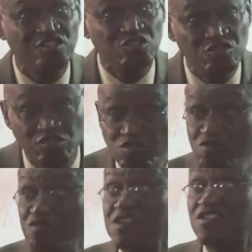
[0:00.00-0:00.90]
to
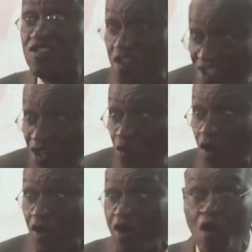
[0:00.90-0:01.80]
do the dirty
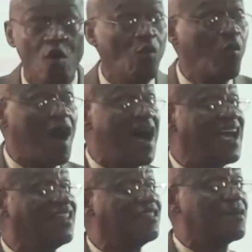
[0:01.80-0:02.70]
work
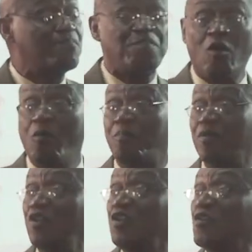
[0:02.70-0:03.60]
while the
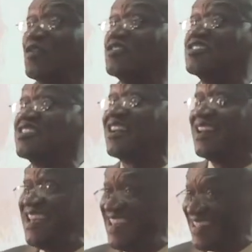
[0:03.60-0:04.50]
Pope looks
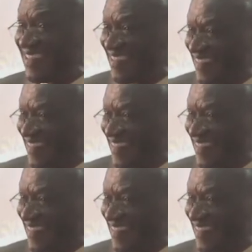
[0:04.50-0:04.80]
clean.